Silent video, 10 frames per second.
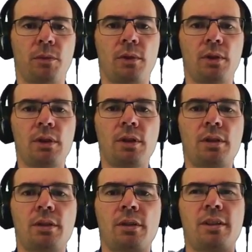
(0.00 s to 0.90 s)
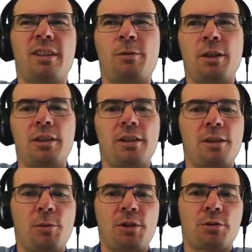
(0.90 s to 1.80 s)
This is quite an
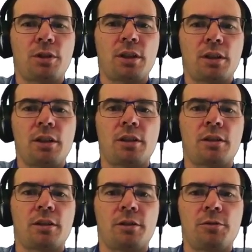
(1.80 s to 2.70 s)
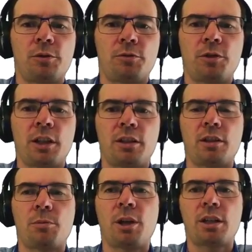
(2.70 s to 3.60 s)
elementary technique for finding
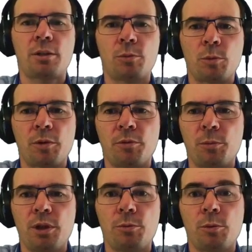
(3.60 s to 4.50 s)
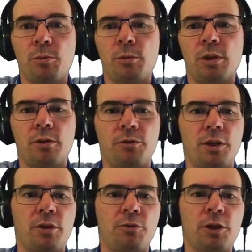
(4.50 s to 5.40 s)
a maximum or minimum of
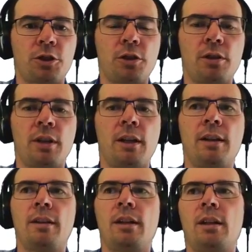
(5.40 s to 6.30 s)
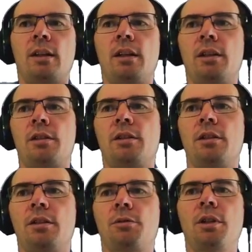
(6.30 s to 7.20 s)
any function. And
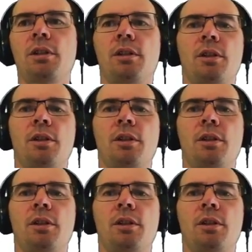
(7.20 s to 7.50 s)
the reason